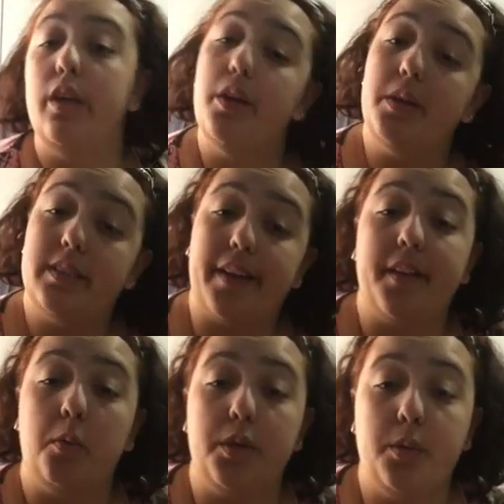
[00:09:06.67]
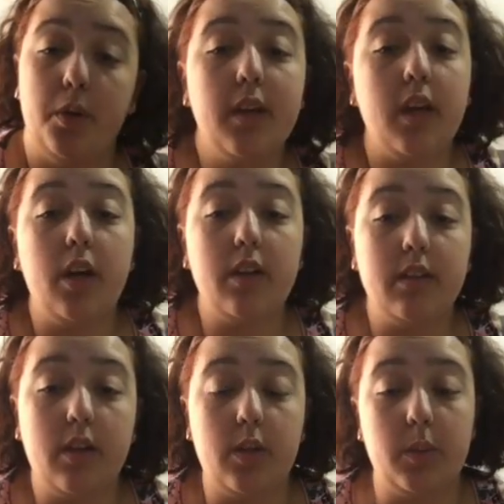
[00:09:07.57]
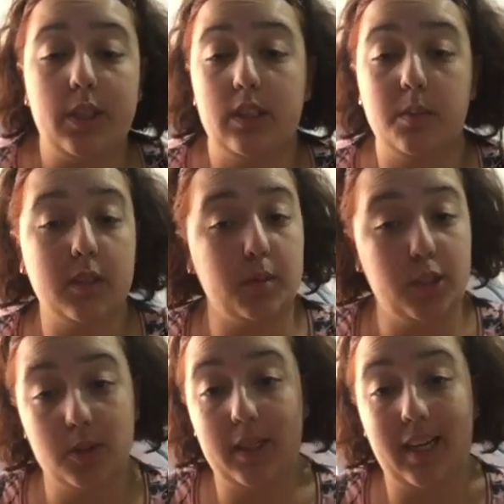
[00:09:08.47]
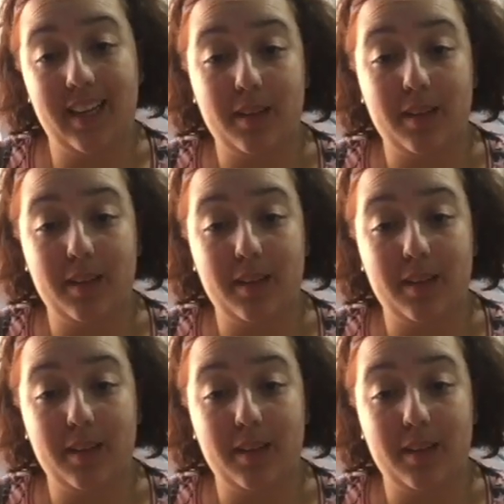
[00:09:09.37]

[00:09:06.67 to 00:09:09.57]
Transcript: you know exactly what you're working on or what you're supposed to be doing